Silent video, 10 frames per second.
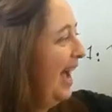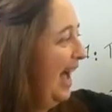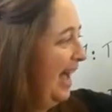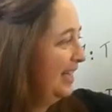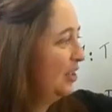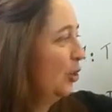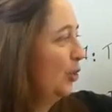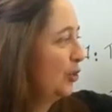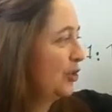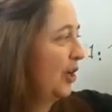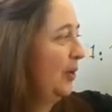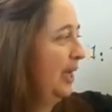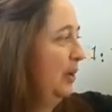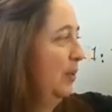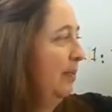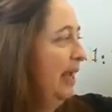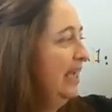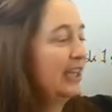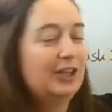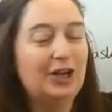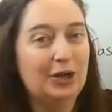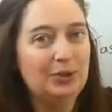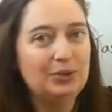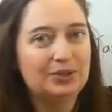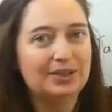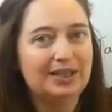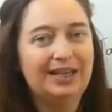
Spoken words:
And also he will make a note